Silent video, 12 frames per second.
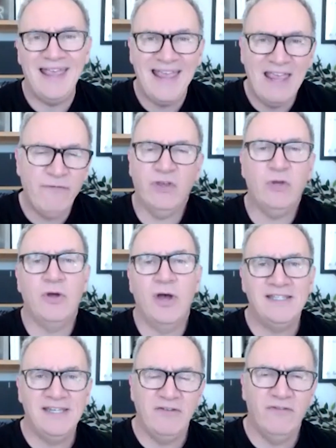If
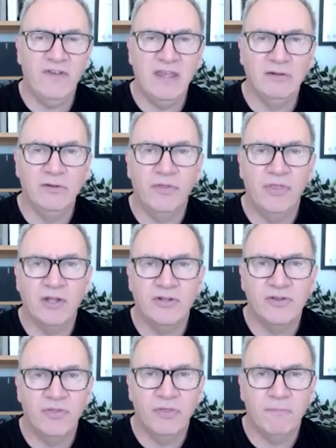United feel that